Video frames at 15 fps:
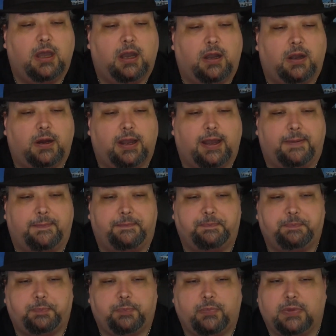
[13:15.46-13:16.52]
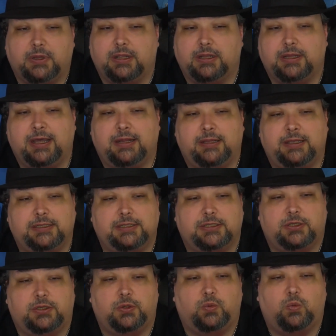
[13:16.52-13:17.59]
All right. That leads us
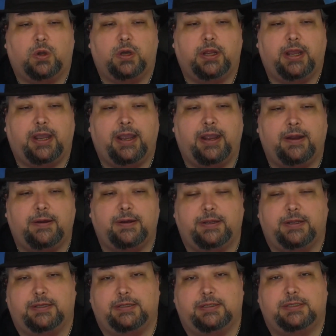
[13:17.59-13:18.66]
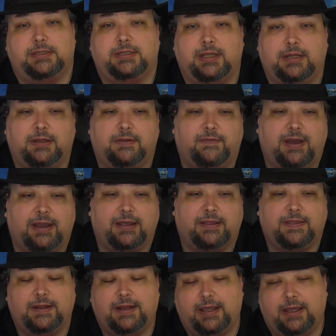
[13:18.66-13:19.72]
to what areas can
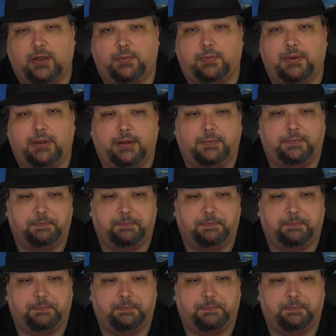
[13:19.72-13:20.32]
Leviathan help in?